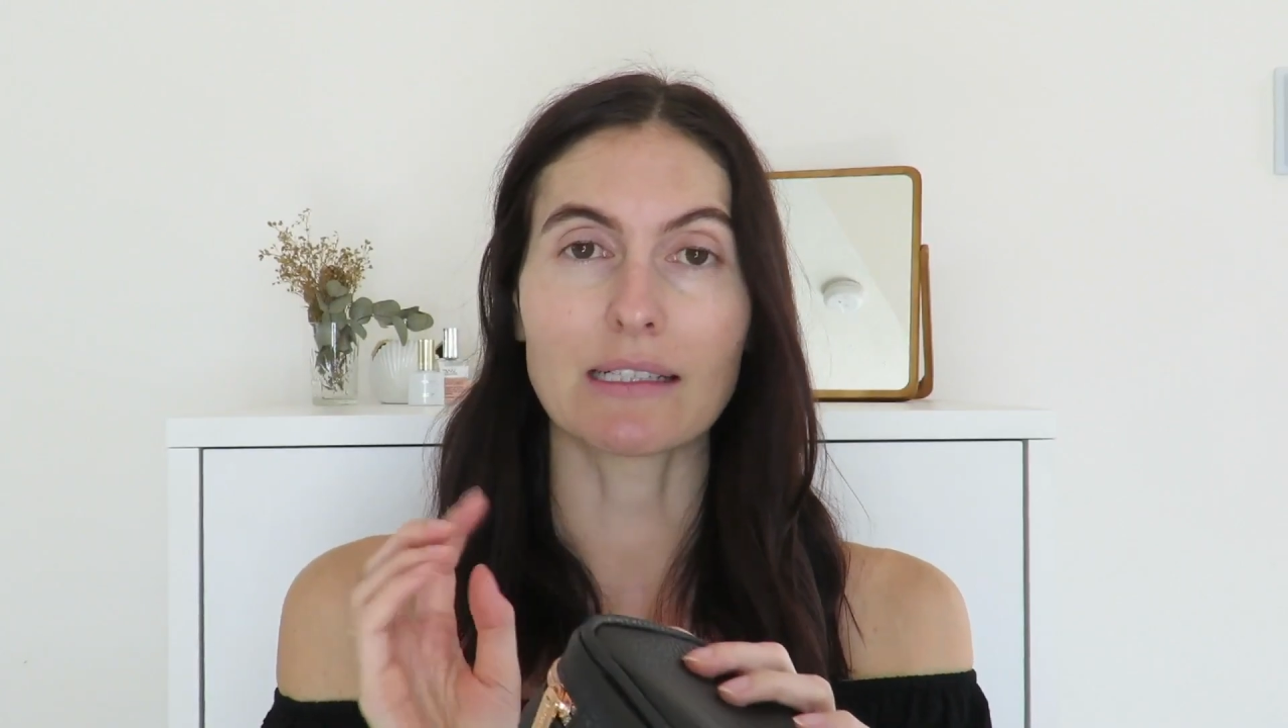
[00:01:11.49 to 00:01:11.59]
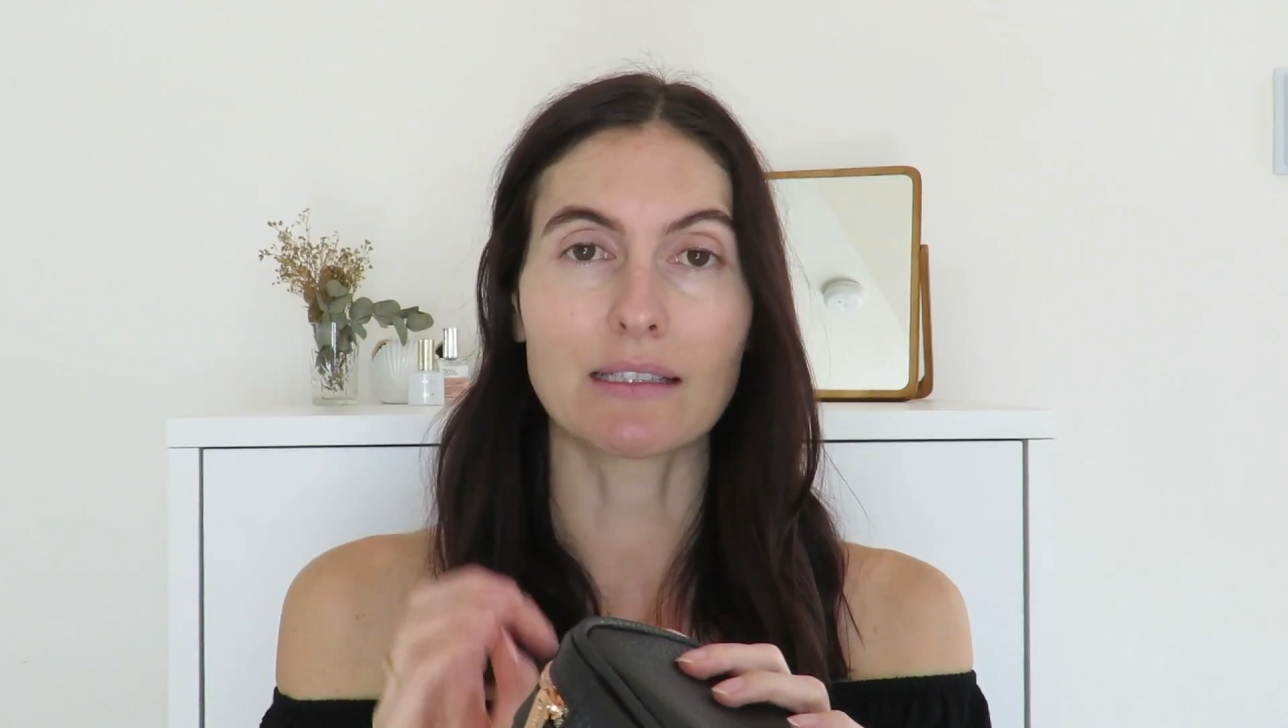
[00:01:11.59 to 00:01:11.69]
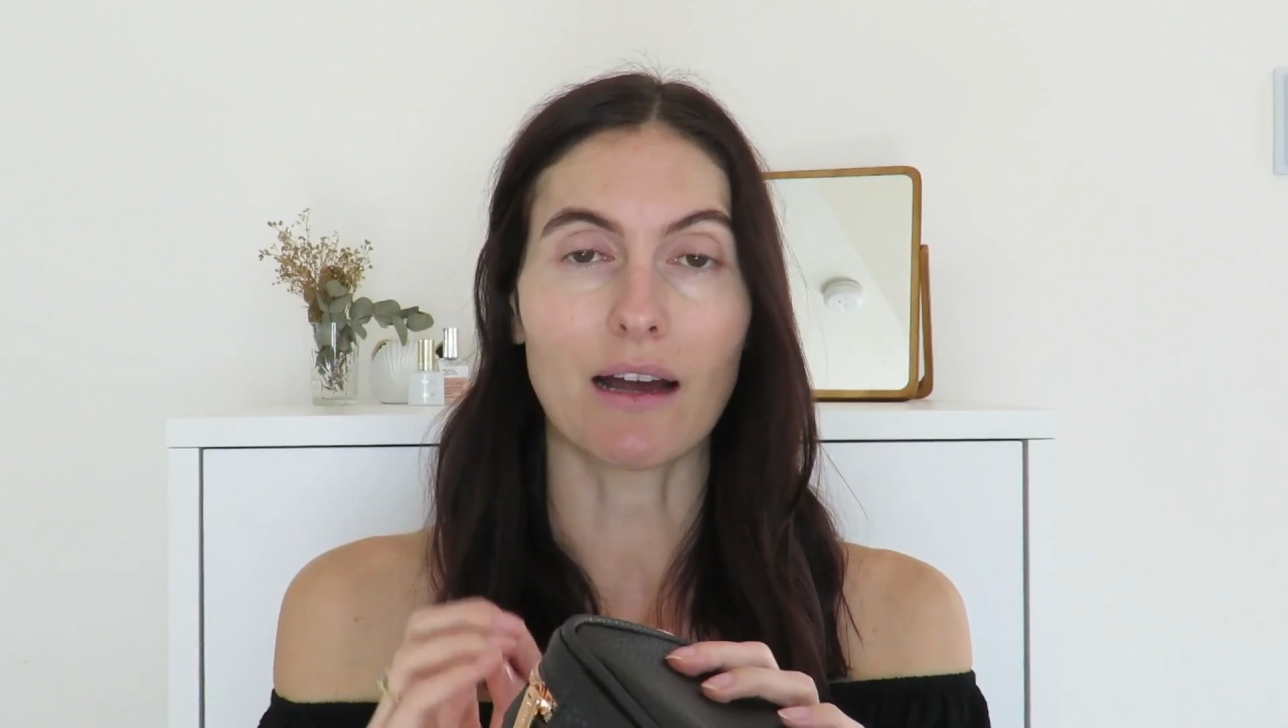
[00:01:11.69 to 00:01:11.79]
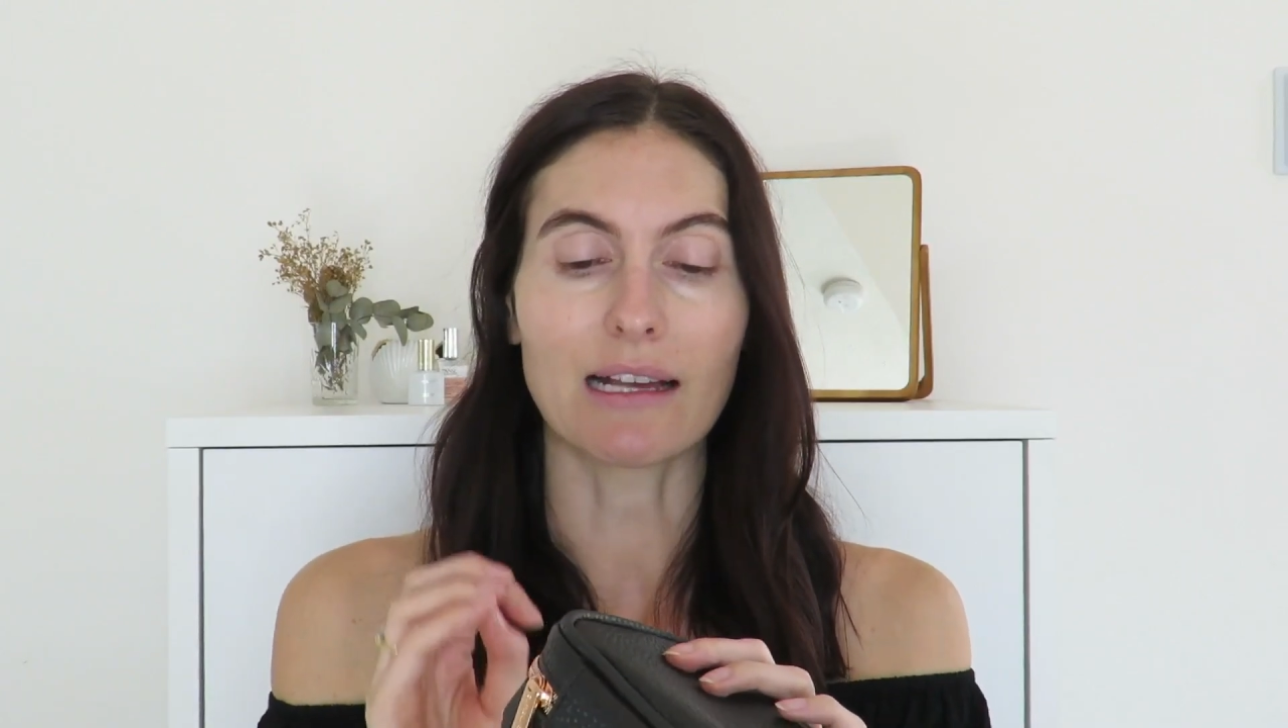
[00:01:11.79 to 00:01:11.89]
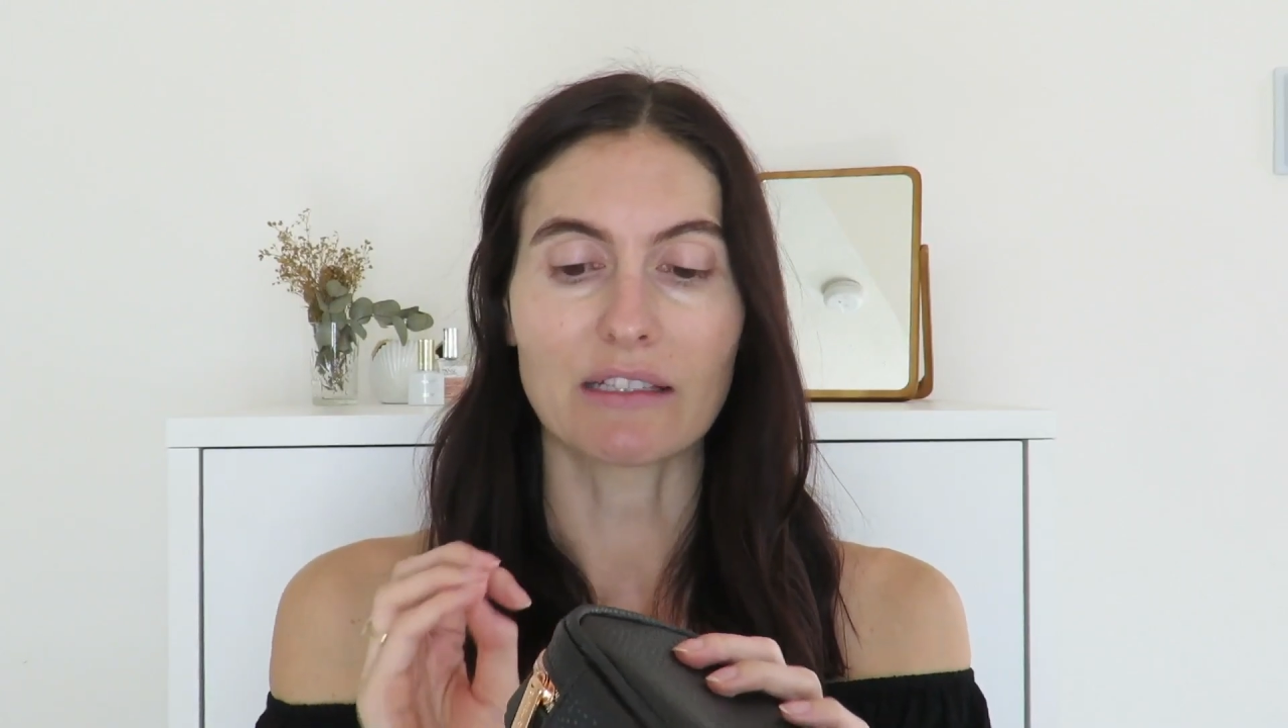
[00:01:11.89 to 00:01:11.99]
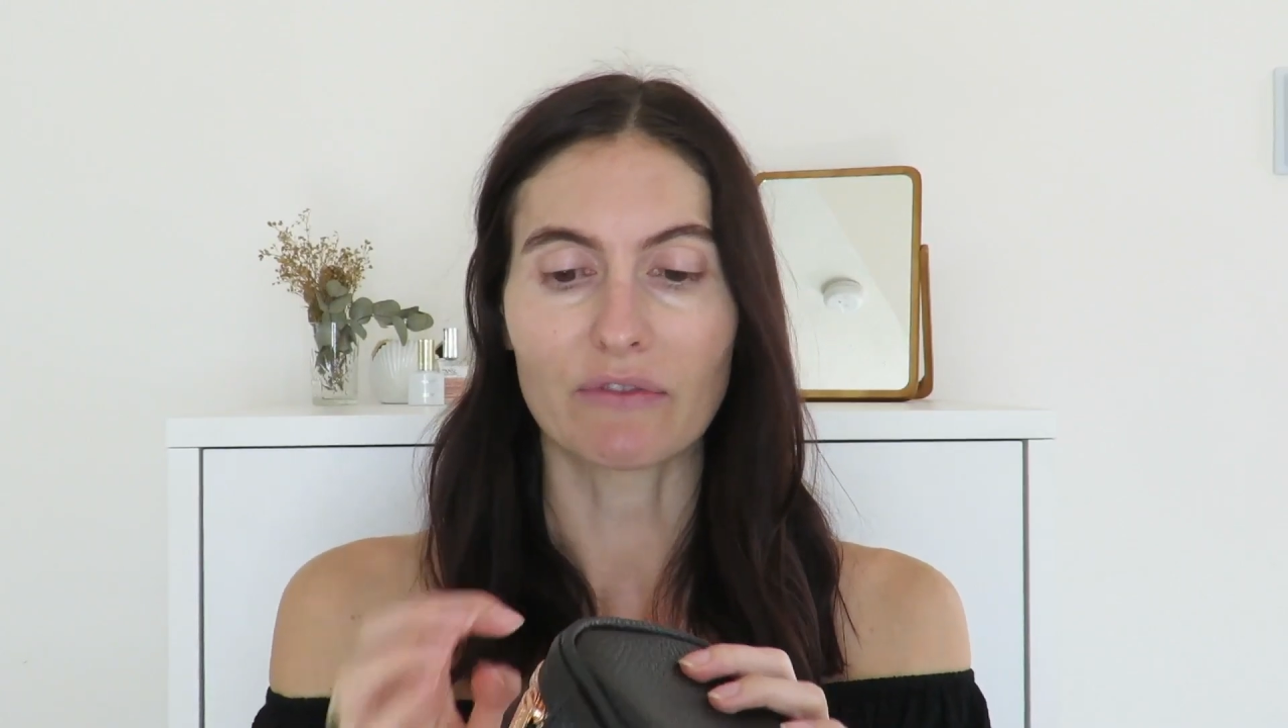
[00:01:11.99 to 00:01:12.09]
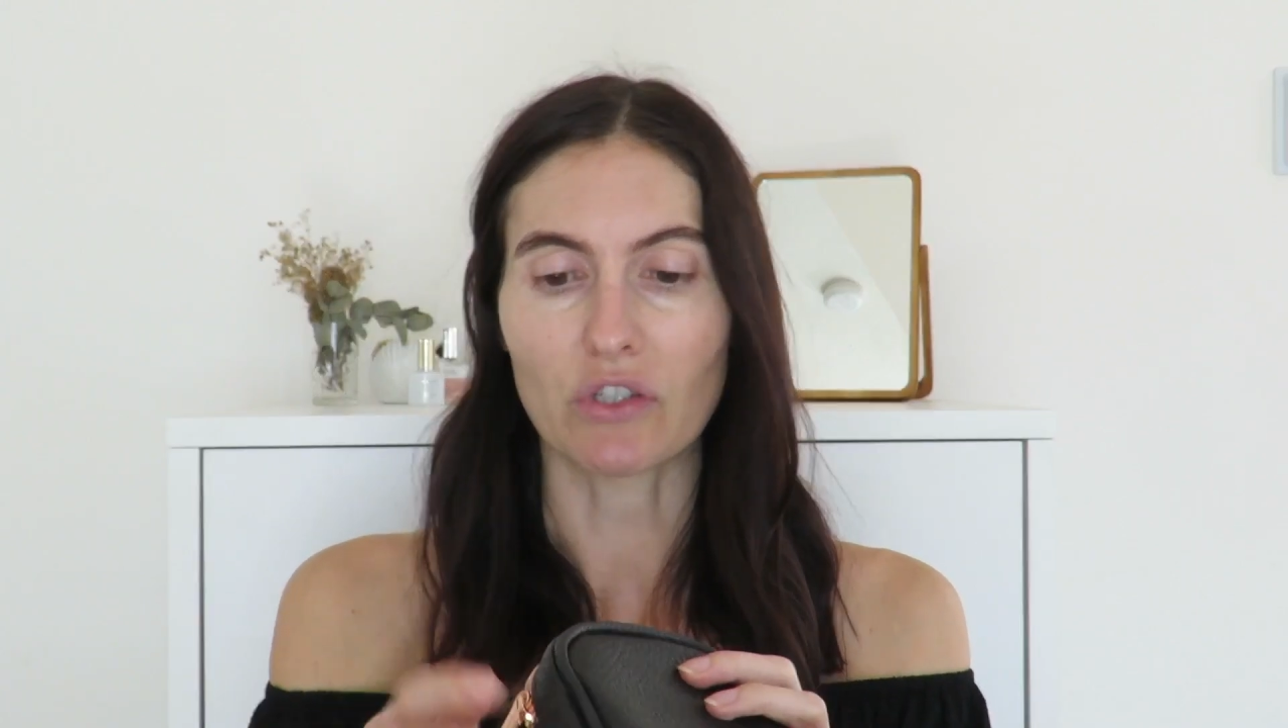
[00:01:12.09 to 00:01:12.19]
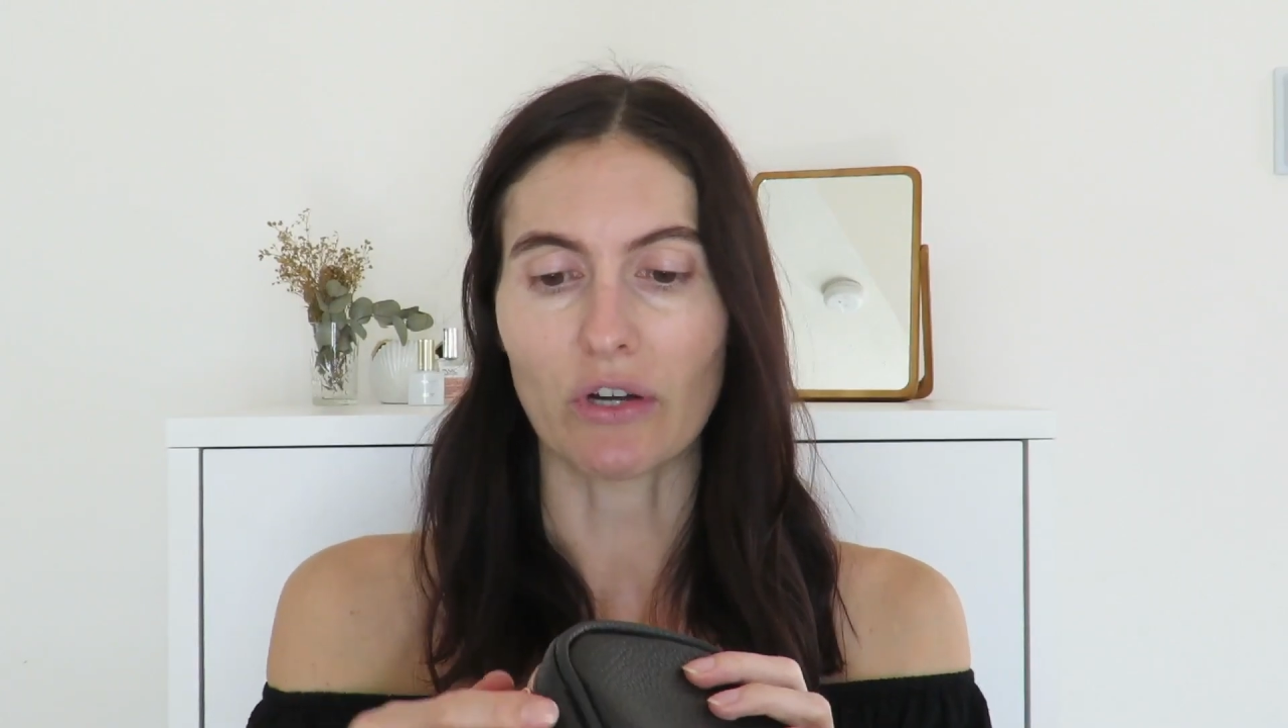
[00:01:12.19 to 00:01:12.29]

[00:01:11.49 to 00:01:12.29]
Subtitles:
size for